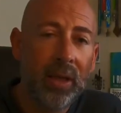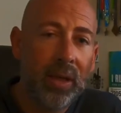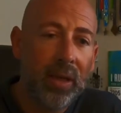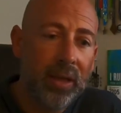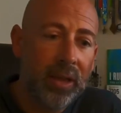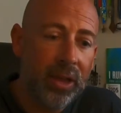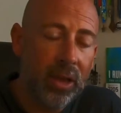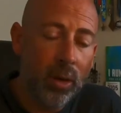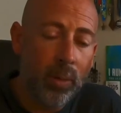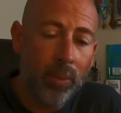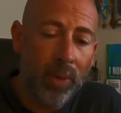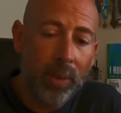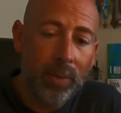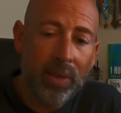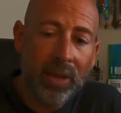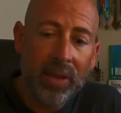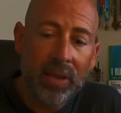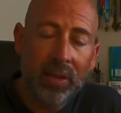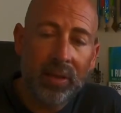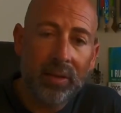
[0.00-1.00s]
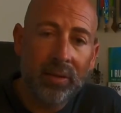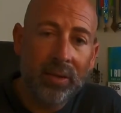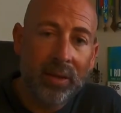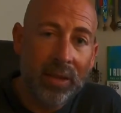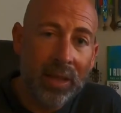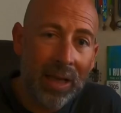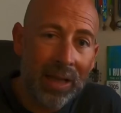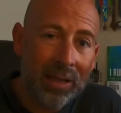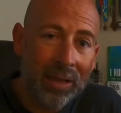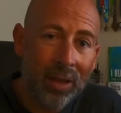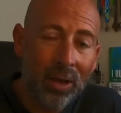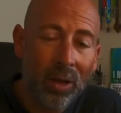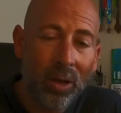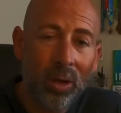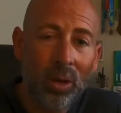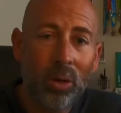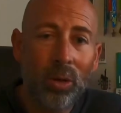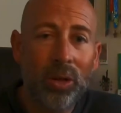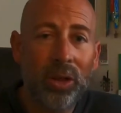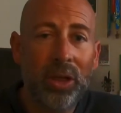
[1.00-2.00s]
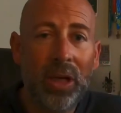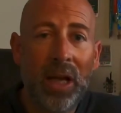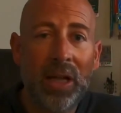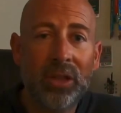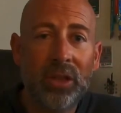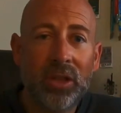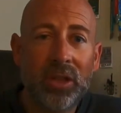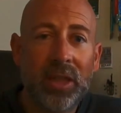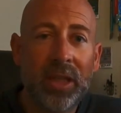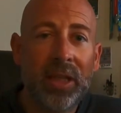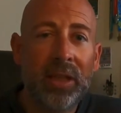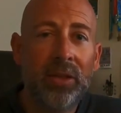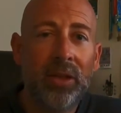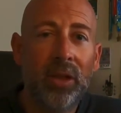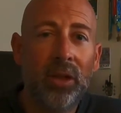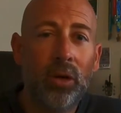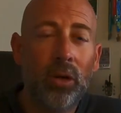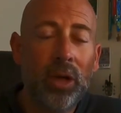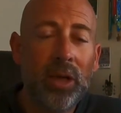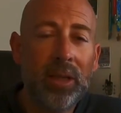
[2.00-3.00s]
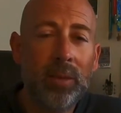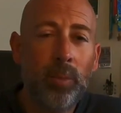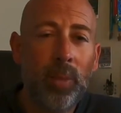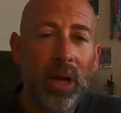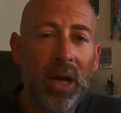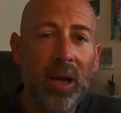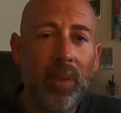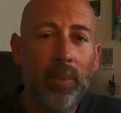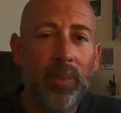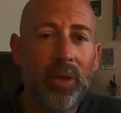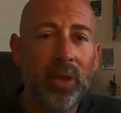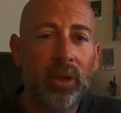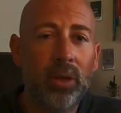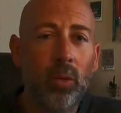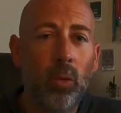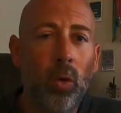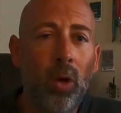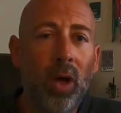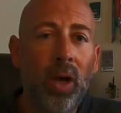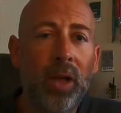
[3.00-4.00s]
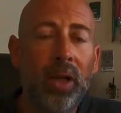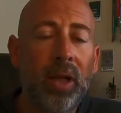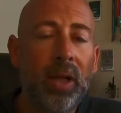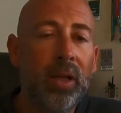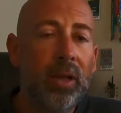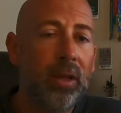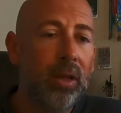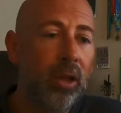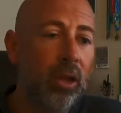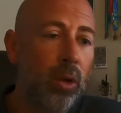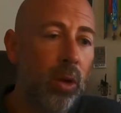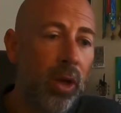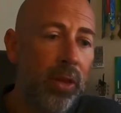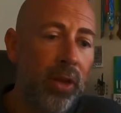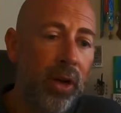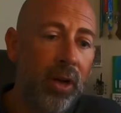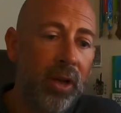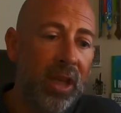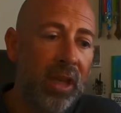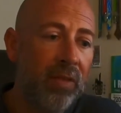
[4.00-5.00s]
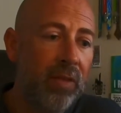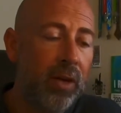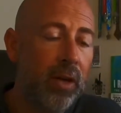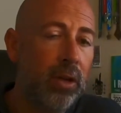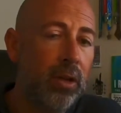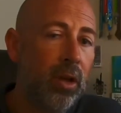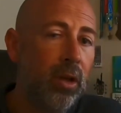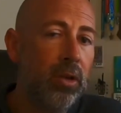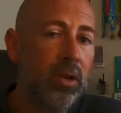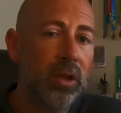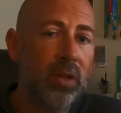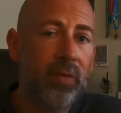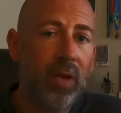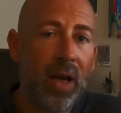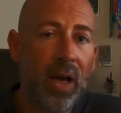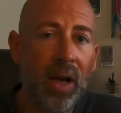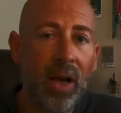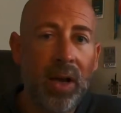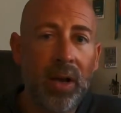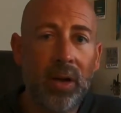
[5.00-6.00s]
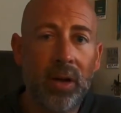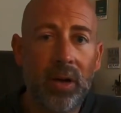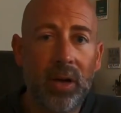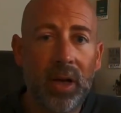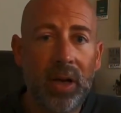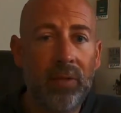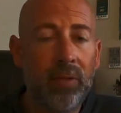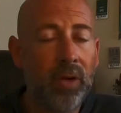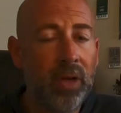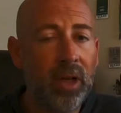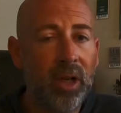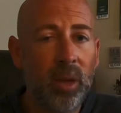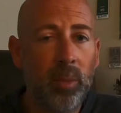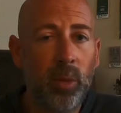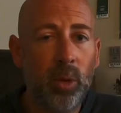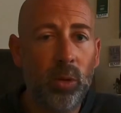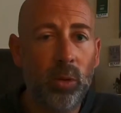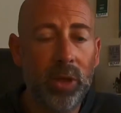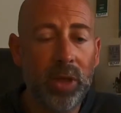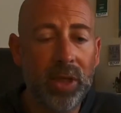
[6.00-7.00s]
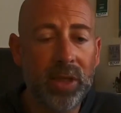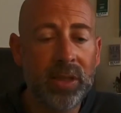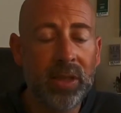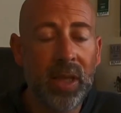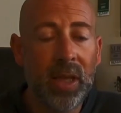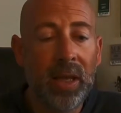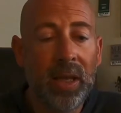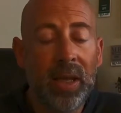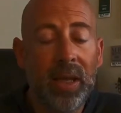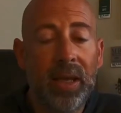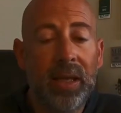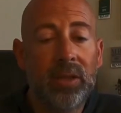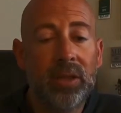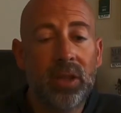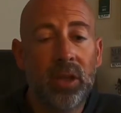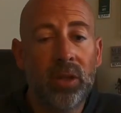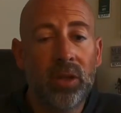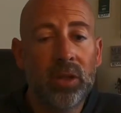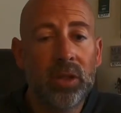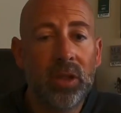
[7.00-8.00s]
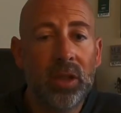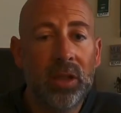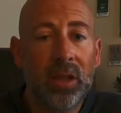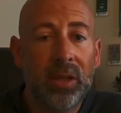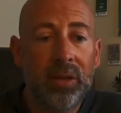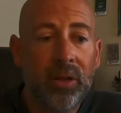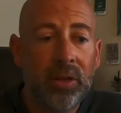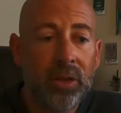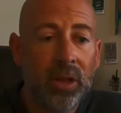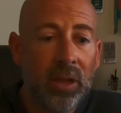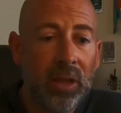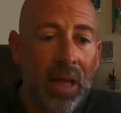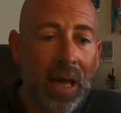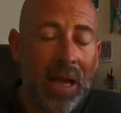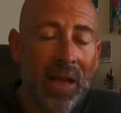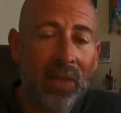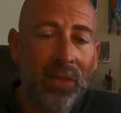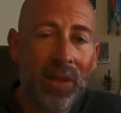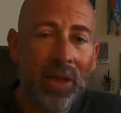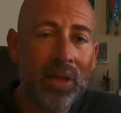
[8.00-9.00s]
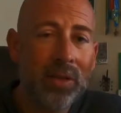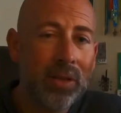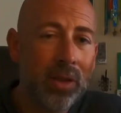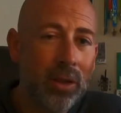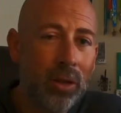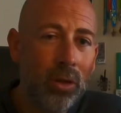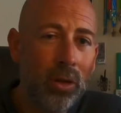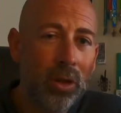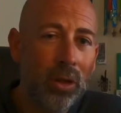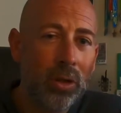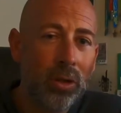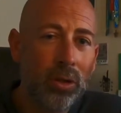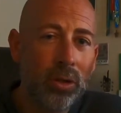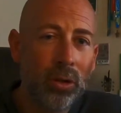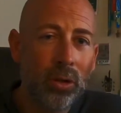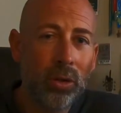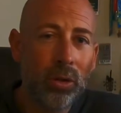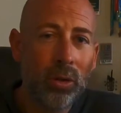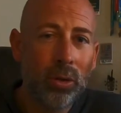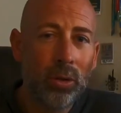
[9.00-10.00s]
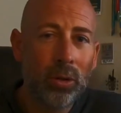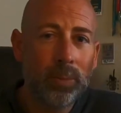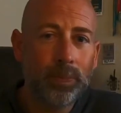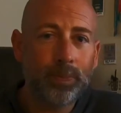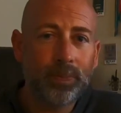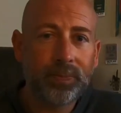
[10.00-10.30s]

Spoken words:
maybe yellow, or you're not just getting the green pop that you want, you go in there and give it a dose of iron every couple weeks. And so there's a lot of things that you can do